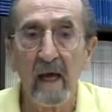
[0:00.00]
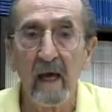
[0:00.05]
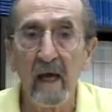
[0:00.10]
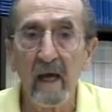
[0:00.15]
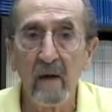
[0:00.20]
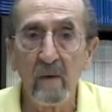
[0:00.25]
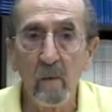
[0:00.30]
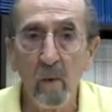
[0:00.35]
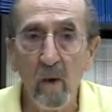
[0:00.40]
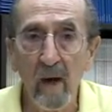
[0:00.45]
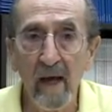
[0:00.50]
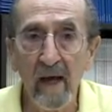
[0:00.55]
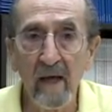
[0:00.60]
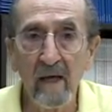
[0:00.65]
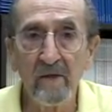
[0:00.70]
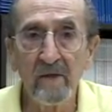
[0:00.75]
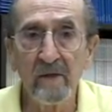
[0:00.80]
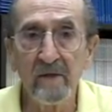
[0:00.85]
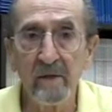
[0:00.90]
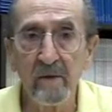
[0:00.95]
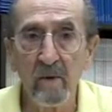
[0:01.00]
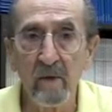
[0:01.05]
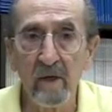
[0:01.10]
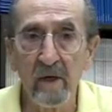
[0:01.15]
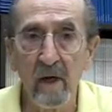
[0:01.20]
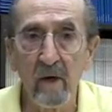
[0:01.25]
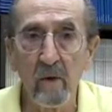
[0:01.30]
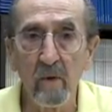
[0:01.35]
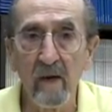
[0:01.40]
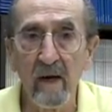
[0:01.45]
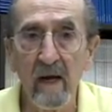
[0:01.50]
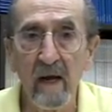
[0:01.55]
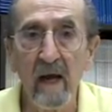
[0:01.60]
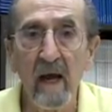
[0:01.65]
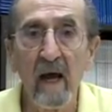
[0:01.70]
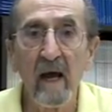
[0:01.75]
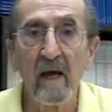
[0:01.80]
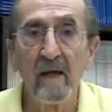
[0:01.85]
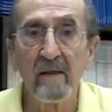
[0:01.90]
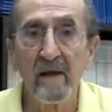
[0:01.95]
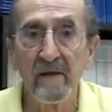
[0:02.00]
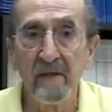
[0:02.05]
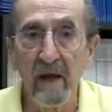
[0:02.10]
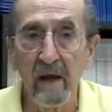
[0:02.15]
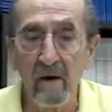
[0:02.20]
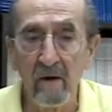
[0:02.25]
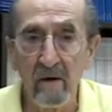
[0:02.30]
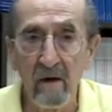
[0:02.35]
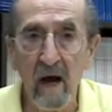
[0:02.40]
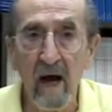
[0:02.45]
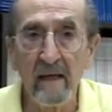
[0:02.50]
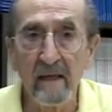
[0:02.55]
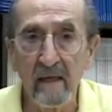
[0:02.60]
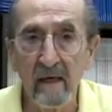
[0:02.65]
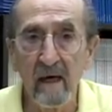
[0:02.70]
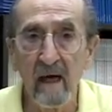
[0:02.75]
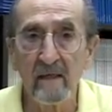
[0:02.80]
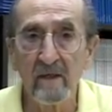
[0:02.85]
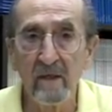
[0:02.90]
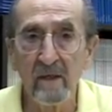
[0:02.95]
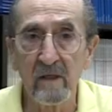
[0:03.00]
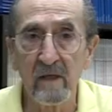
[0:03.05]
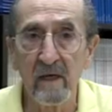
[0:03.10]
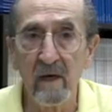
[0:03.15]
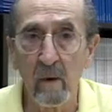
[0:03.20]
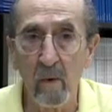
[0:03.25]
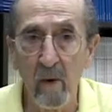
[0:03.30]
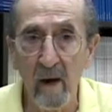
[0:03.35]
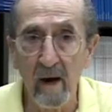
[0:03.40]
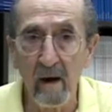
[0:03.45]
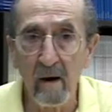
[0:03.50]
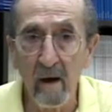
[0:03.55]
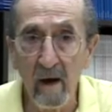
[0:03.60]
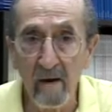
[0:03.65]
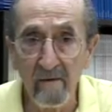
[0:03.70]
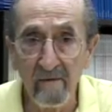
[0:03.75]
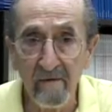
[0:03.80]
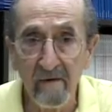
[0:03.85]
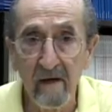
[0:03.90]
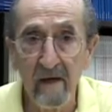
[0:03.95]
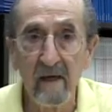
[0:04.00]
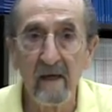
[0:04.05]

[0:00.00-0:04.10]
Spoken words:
in ways and to a degree that they are not consciously aware of.